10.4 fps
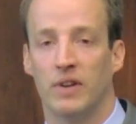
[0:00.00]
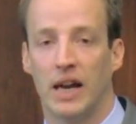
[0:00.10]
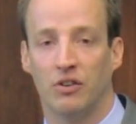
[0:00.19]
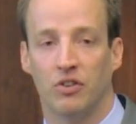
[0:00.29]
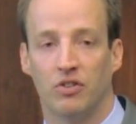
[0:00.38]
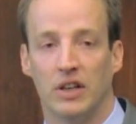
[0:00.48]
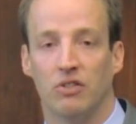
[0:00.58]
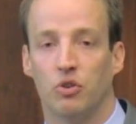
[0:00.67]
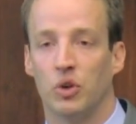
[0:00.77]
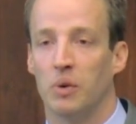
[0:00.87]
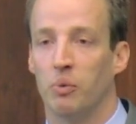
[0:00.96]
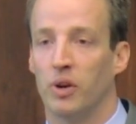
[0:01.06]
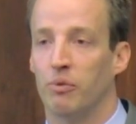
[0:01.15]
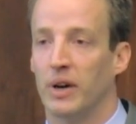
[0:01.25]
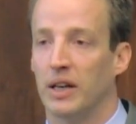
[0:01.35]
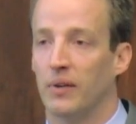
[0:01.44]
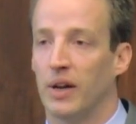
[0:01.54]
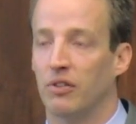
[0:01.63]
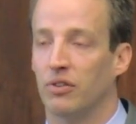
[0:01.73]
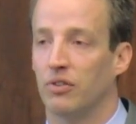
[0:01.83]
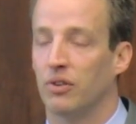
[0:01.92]
of the agencies, to get rid of
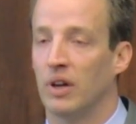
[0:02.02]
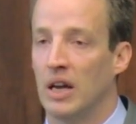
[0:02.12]
regulations.